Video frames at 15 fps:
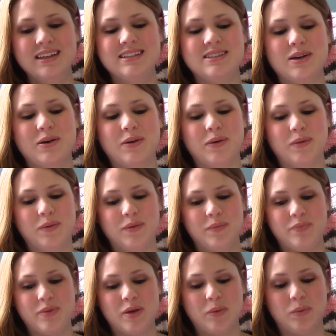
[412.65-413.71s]
So
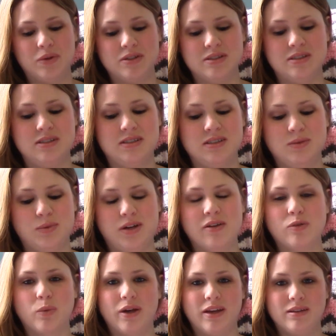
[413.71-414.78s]
it was,
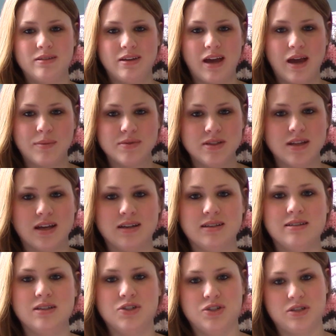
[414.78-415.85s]
whenever we came to that
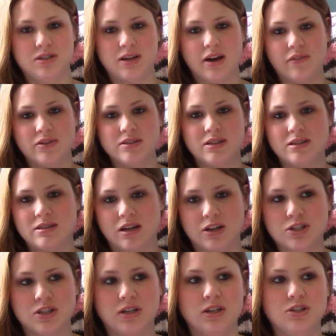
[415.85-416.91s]
decision to have a
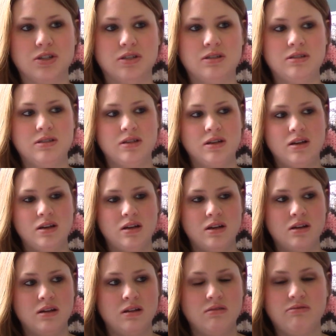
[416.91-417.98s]
C-section, it just
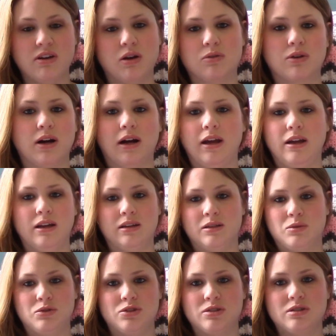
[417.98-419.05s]
felt right, and
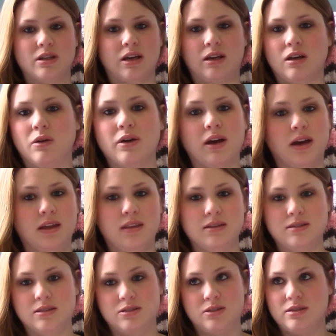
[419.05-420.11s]
it was just like, okay,
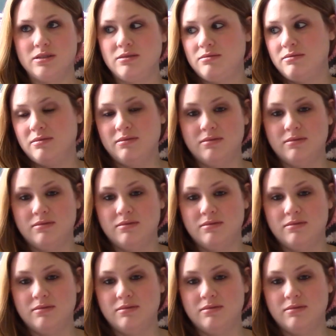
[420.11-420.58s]
this is